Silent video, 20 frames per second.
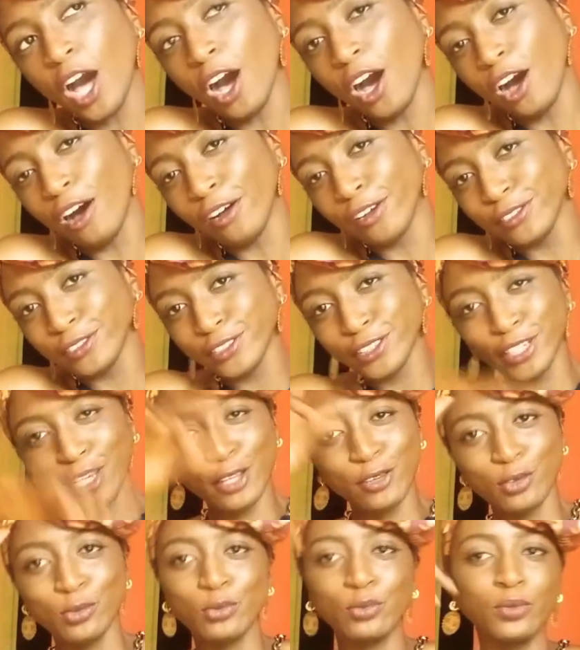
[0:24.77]
"Aunt,
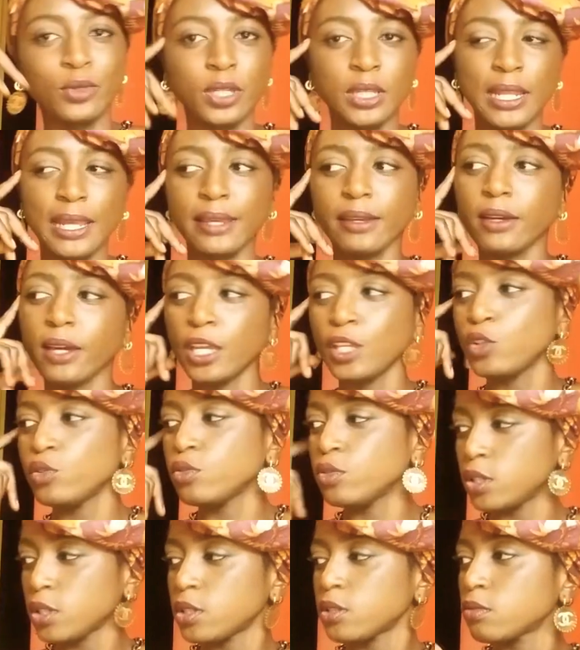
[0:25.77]
can you
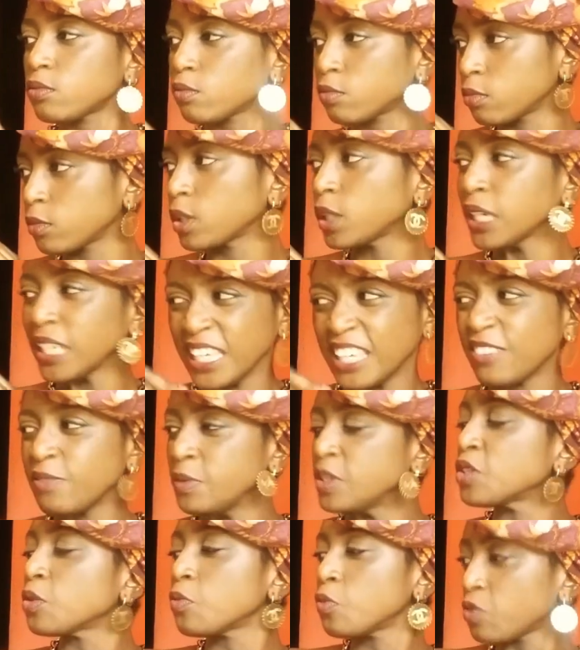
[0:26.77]
just give
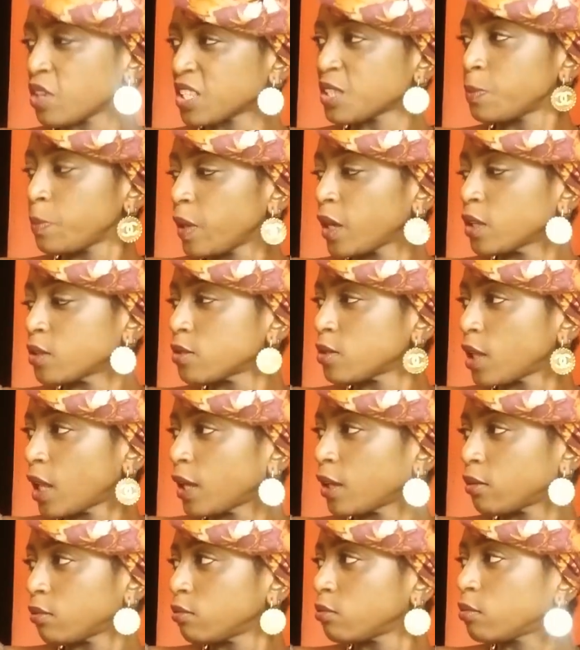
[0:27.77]
me some respect?
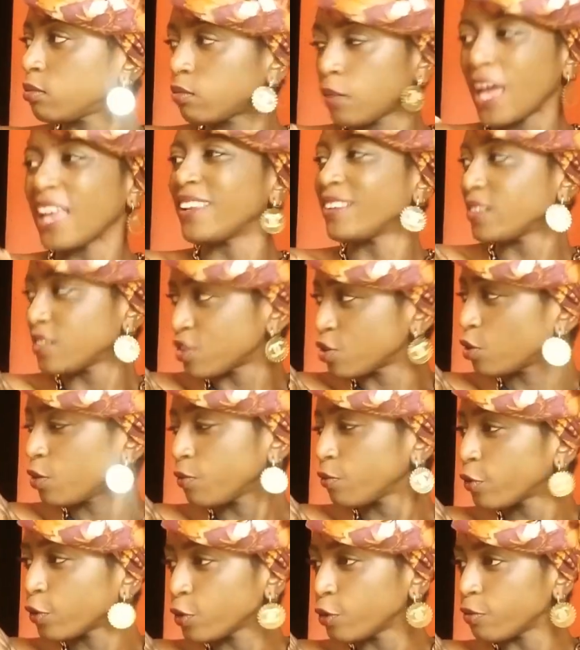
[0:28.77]
Like, at least not
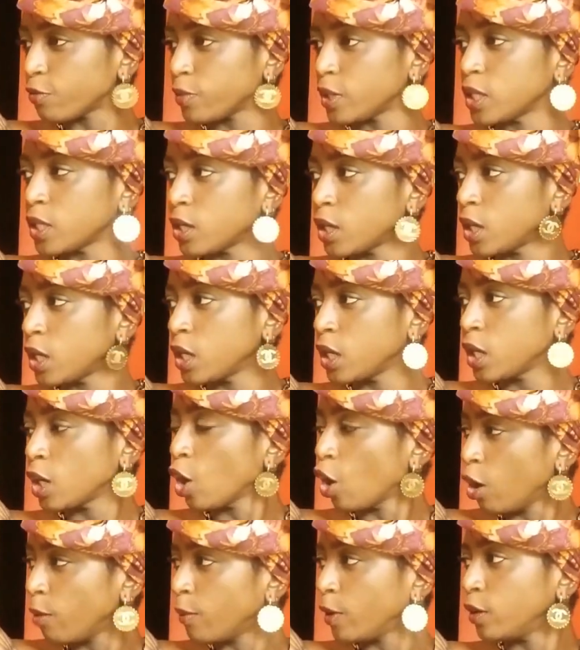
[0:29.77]
in front of me.
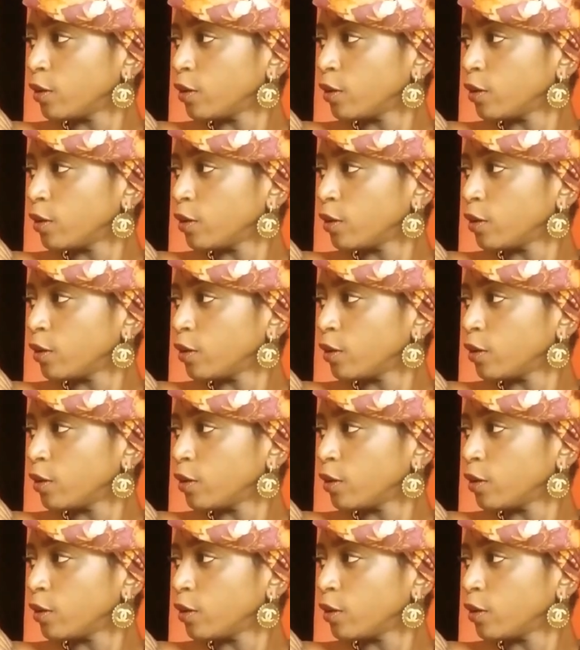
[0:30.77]
Come